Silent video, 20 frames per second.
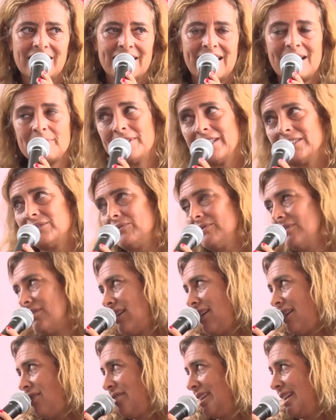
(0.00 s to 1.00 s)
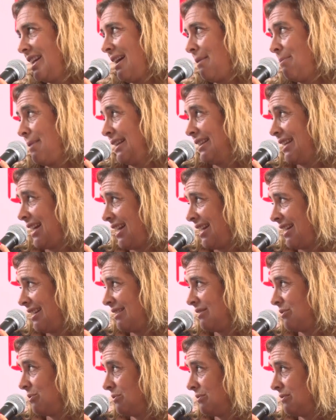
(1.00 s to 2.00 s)
labda tutaongea baadaye
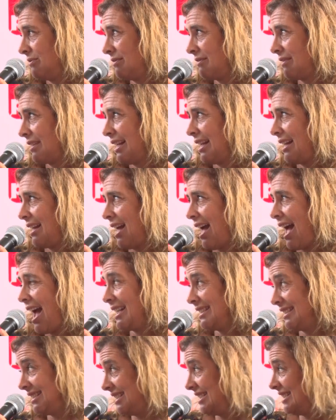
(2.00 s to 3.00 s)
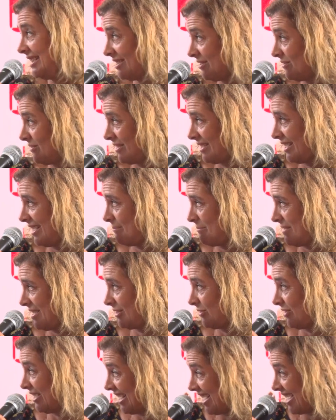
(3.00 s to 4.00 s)
ku ID ilikuwa
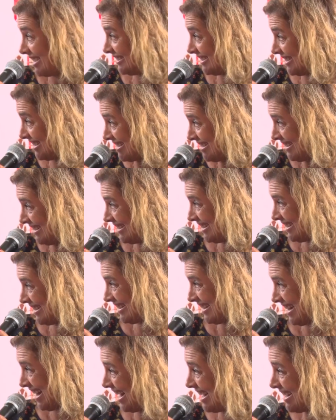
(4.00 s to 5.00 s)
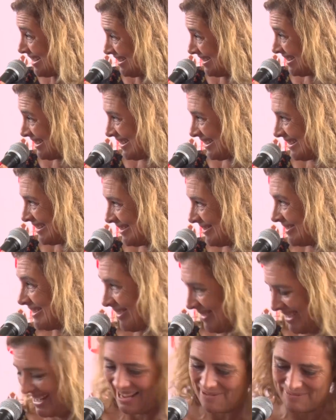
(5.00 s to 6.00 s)
imetokeaje,
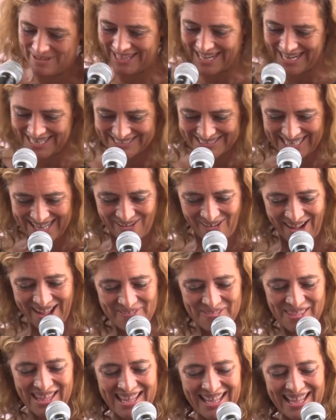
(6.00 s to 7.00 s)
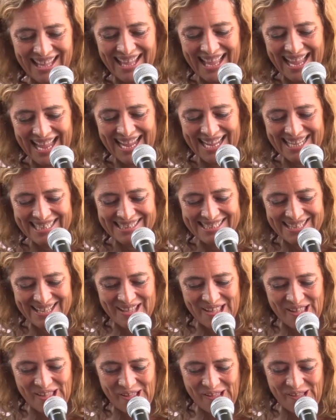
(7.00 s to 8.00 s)
tutaongea baadaye sawa. And
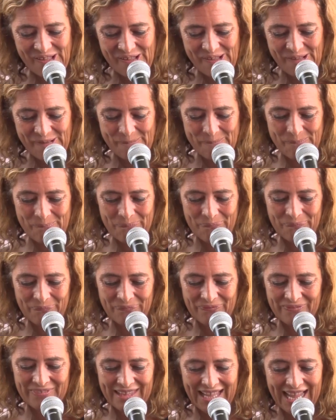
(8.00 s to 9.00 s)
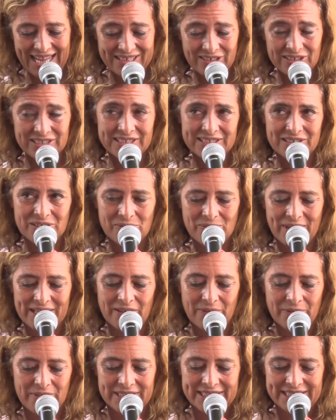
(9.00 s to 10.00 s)
and also one
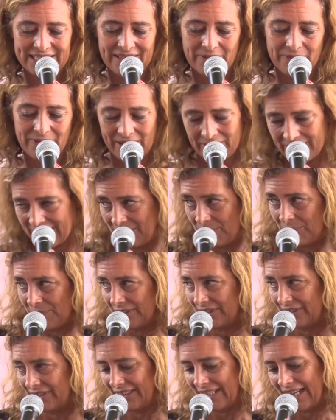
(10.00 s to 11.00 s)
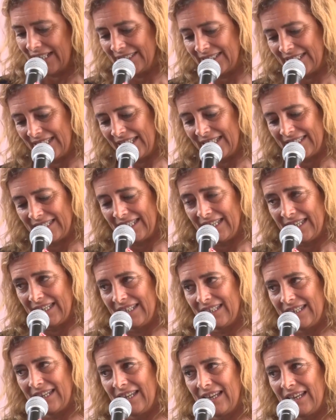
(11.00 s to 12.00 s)
of the things very important, I think,
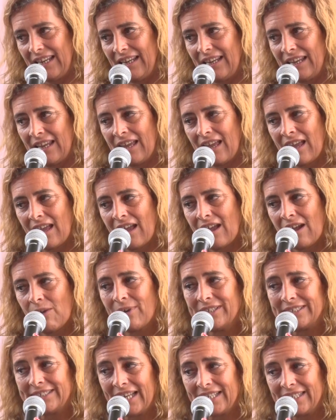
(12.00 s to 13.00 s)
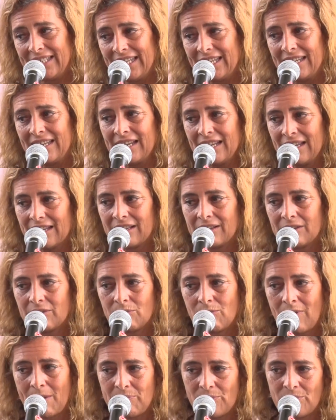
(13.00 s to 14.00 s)
in wasanii
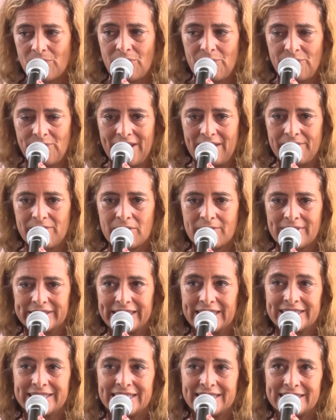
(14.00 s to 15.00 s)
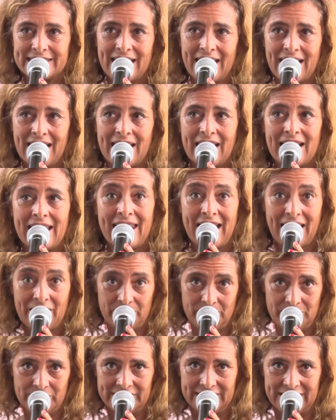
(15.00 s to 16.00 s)
wa Bongo Fleva watacheza
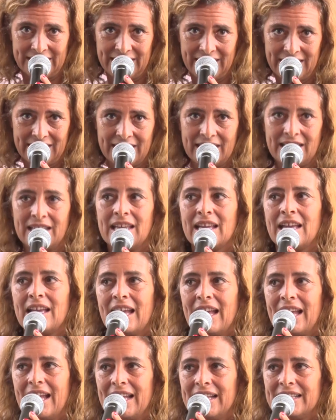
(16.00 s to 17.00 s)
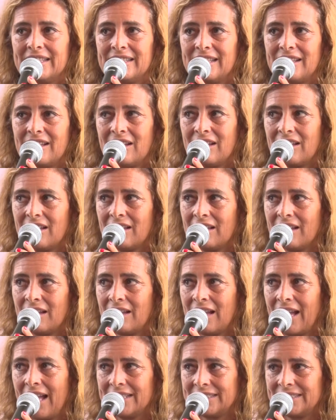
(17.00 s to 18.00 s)
live music, and
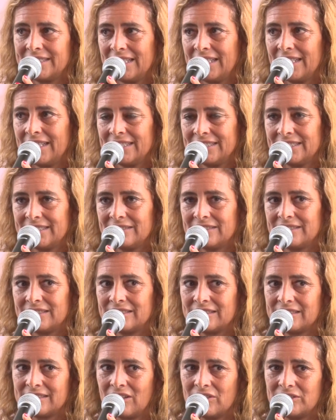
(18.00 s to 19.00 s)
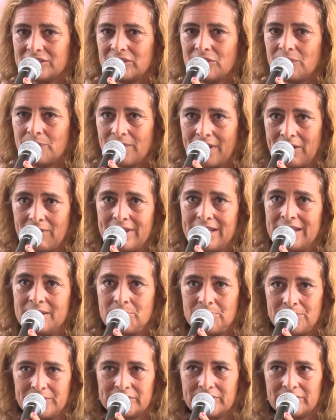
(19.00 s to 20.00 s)
I think is also very
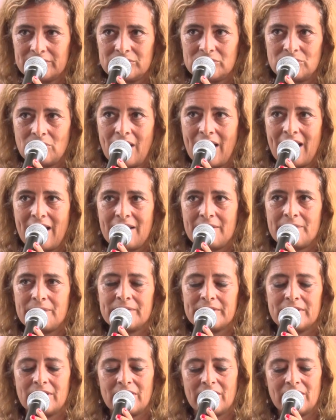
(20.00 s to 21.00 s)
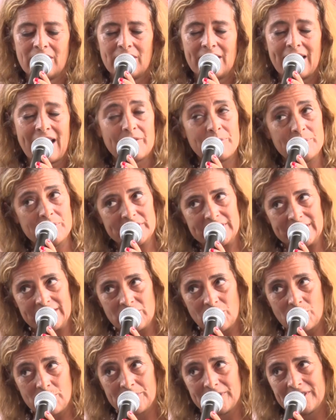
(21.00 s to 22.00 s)
important to have the live music
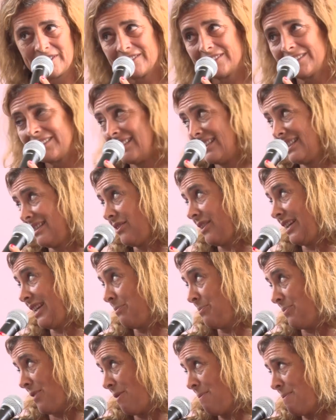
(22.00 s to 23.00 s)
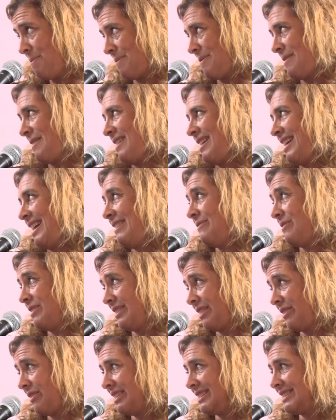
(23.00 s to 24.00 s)
component in the hip hop,
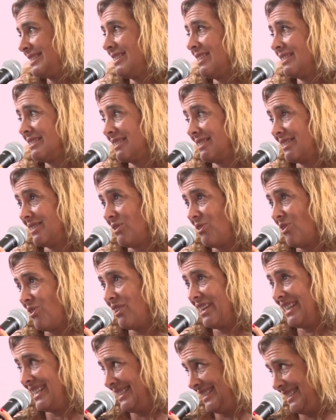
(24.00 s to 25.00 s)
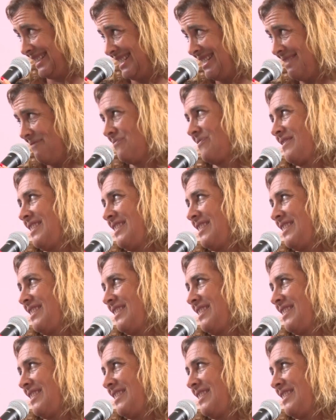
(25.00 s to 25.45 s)
even though it's not so easy.